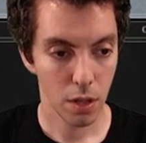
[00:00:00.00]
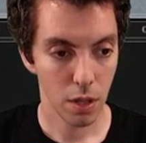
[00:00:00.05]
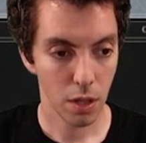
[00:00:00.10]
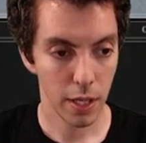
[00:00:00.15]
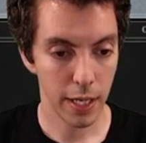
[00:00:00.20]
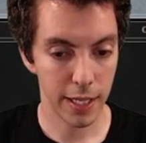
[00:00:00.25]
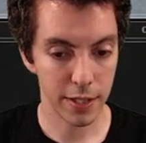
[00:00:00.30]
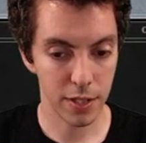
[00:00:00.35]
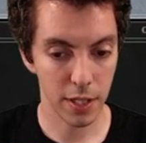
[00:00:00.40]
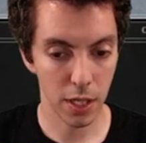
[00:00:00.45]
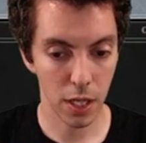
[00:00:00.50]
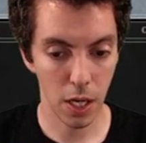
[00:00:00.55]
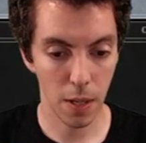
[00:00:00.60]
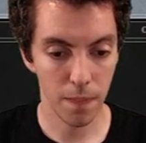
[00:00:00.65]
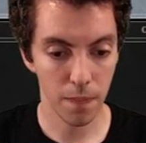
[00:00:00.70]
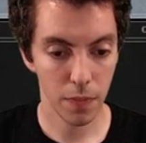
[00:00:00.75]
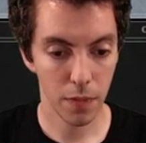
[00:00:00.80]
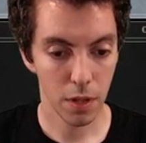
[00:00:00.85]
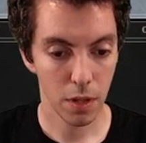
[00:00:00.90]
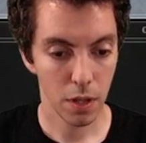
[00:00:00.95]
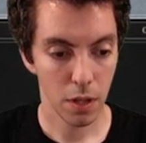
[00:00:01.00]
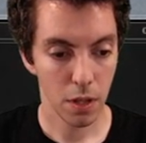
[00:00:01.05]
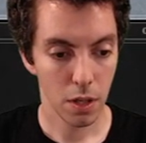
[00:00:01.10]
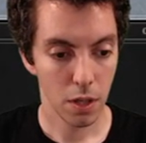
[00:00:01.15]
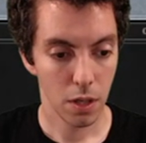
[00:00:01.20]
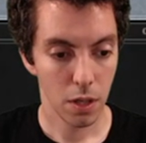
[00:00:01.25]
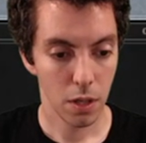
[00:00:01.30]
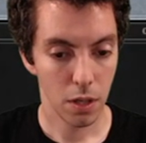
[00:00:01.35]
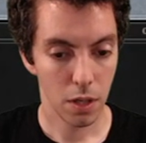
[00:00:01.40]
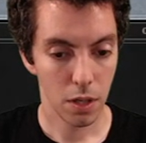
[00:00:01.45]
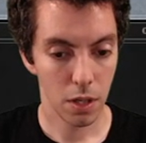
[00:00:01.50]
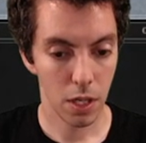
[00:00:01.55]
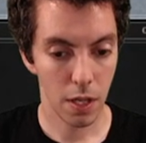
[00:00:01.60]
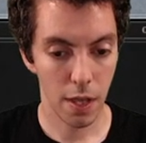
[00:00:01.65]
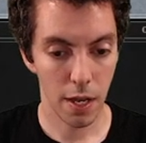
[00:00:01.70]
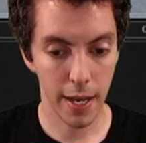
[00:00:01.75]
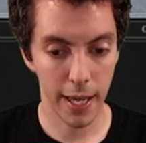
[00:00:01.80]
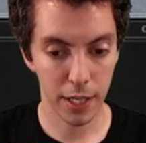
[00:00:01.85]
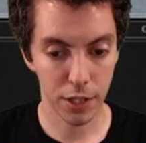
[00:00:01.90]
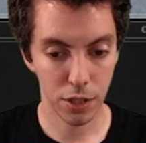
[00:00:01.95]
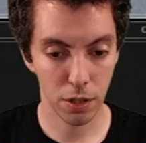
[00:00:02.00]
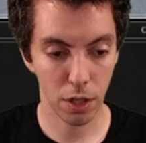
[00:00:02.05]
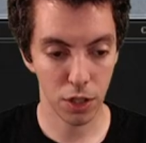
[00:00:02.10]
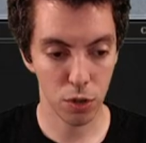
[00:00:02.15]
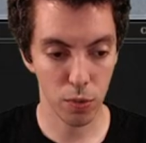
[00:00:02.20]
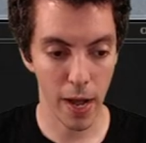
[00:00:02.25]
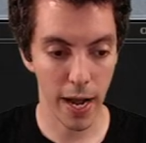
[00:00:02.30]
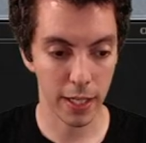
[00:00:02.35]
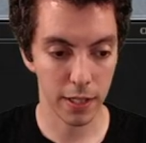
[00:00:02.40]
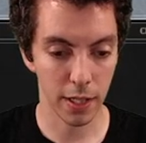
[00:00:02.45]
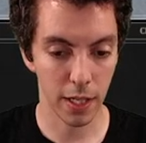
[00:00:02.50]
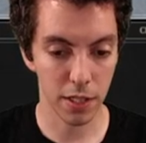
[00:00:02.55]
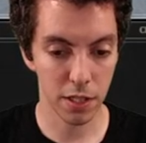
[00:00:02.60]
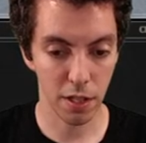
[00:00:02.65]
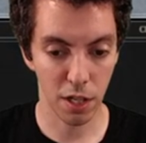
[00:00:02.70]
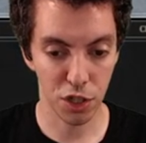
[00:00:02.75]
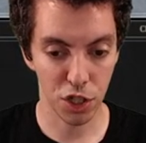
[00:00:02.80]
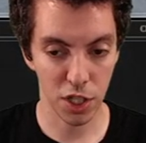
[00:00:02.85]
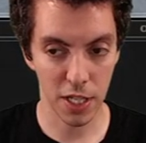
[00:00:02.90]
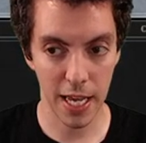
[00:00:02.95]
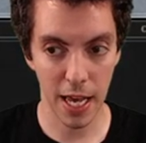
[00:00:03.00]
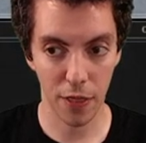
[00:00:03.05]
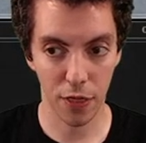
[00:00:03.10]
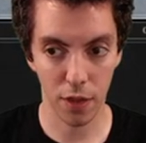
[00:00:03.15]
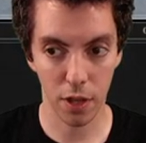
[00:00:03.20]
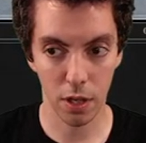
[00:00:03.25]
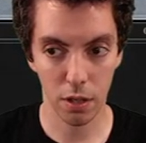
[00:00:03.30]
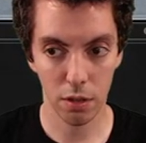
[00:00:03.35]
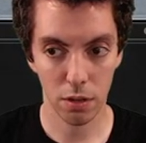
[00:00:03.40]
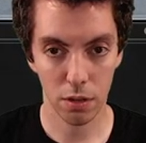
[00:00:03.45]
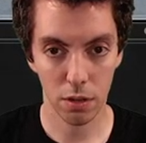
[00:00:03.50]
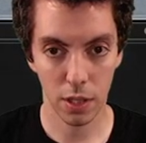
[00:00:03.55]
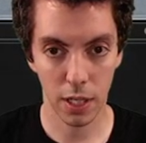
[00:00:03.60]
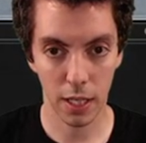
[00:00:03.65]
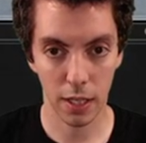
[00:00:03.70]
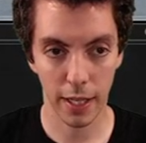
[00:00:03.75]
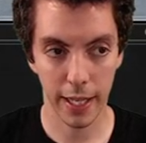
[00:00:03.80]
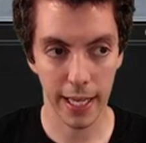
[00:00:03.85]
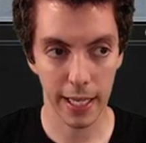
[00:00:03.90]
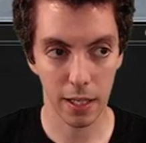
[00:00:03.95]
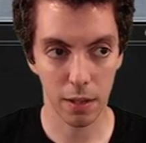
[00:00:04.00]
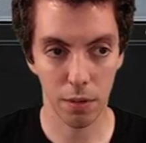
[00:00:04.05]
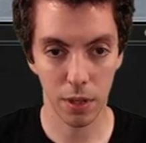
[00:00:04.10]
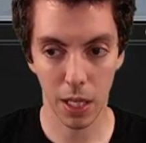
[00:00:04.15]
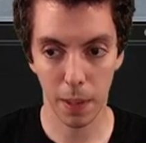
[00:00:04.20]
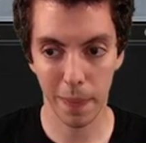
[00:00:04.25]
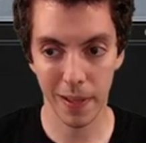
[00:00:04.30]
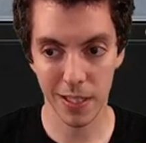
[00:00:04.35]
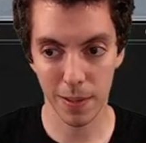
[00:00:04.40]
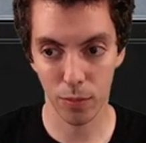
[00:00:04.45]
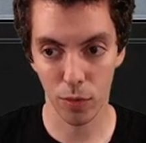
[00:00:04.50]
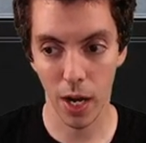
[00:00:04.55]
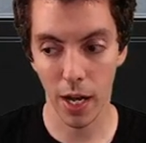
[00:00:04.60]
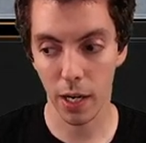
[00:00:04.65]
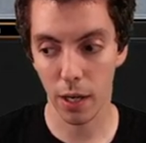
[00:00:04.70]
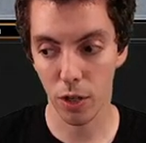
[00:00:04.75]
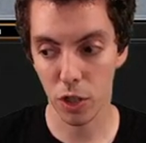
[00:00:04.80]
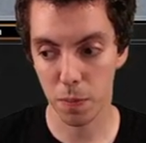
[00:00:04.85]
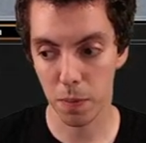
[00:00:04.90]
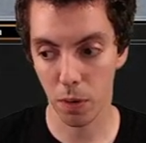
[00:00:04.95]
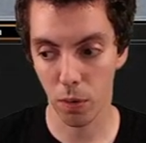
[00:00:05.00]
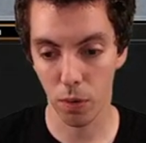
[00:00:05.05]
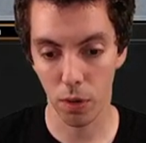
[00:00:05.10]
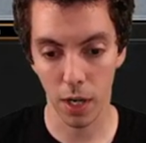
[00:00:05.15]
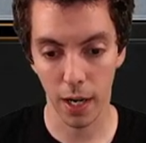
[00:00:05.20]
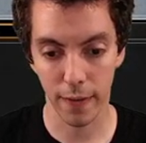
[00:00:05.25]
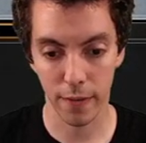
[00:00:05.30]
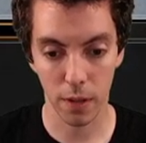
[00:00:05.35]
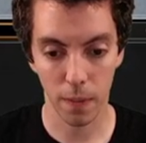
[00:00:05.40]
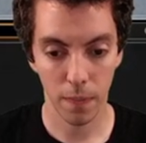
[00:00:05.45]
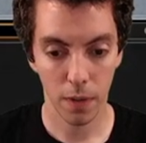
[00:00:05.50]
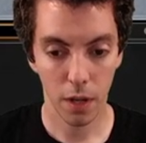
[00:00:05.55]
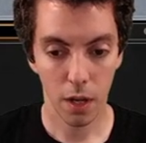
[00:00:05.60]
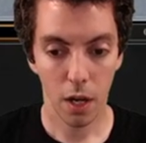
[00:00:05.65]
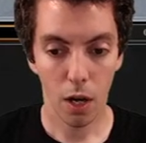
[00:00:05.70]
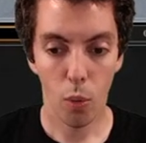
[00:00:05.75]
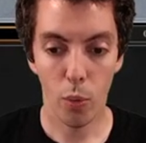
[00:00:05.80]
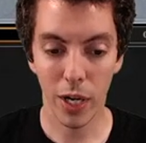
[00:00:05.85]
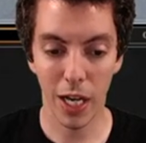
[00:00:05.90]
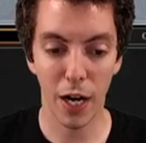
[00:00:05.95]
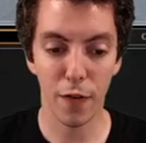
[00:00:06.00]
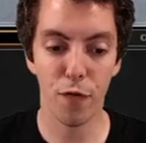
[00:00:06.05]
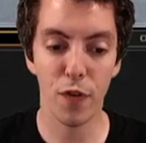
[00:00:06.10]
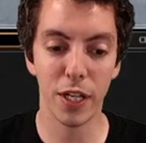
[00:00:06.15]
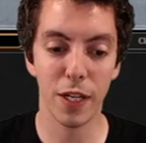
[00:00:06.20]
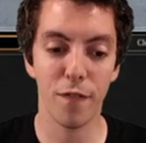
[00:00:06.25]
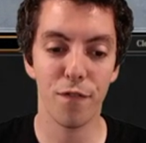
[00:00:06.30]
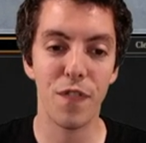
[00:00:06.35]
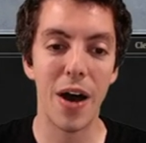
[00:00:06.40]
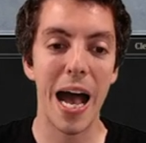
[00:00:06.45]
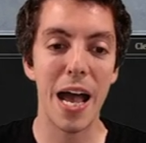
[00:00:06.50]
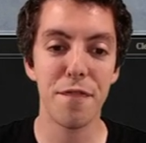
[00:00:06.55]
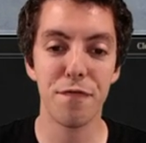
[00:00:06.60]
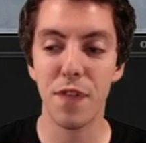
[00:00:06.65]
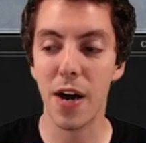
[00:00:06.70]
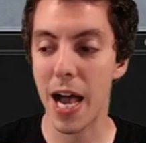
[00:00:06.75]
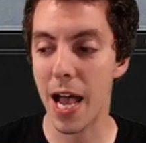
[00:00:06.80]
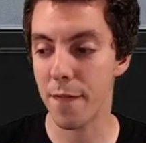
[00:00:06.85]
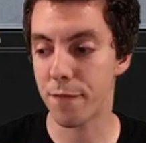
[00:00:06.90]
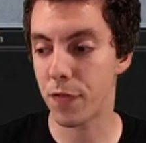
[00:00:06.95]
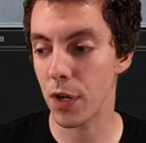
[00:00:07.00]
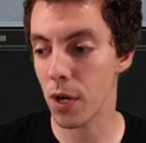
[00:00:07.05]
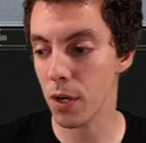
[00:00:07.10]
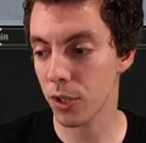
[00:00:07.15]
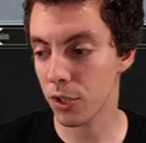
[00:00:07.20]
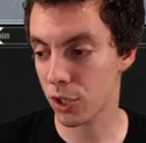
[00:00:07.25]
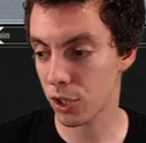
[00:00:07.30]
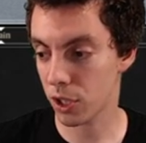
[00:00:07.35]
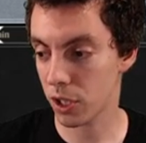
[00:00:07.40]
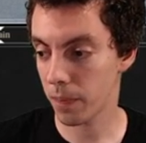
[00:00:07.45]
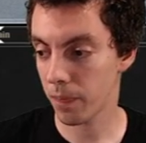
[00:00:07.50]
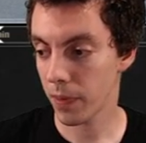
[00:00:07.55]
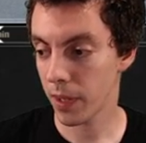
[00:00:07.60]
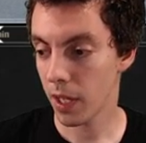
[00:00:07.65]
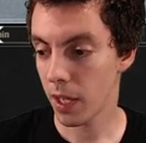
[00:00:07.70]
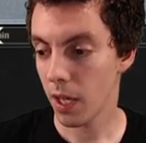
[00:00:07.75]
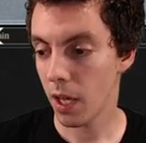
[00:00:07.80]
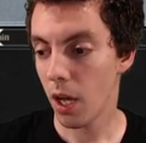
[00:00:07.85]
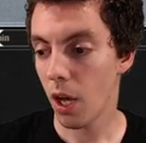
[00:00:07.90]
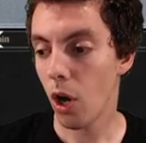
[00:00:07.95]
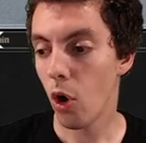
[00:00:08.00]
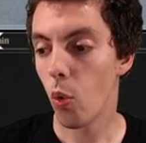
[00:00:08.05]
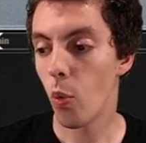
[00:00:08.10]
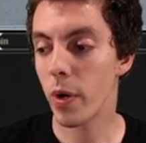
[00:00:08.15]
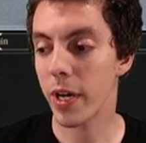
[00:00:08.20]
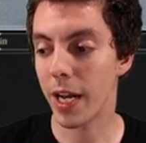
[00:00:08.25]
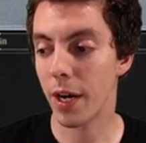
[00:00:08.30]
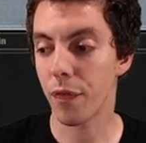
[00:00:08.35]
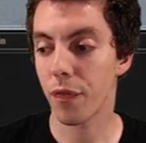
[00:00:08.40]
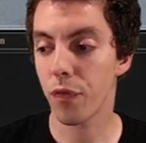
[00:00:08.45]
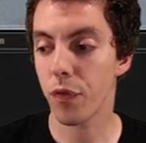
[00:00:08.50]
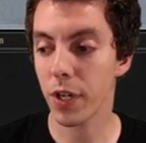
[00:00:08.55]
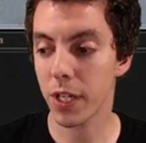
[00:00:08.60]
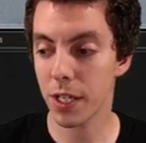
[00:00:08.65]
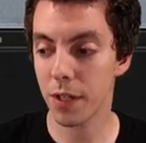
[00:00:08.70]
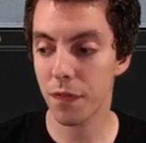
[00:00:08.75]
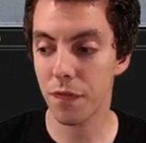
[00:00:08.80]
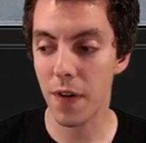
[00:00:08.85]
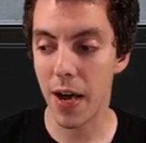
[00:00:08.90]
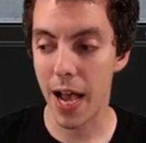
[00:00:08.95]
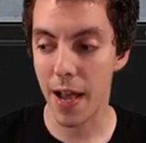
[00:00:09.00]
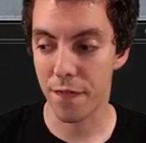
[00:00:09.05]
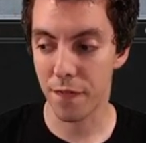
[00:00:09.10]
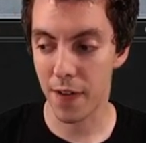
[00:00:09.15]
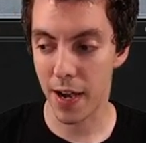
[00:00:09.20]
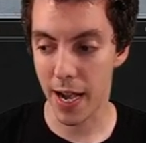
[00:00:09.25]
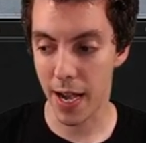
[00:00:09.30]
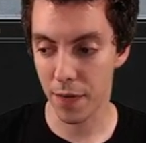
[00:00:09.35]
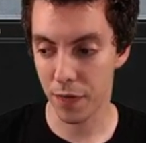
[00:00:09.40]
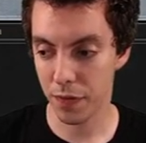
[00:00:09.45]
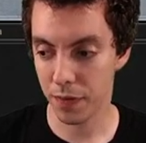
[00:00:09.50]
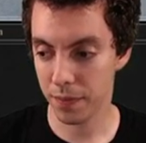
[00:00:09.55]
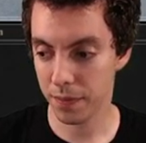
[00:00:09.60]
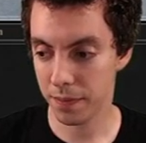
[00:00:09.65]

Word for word: and say go. And then next turn it's Thragtusk, then it's Jegantha, and like we gotta beat some Rhinos, but whatever. We got our freaking five five, folks. We got our freaking five five.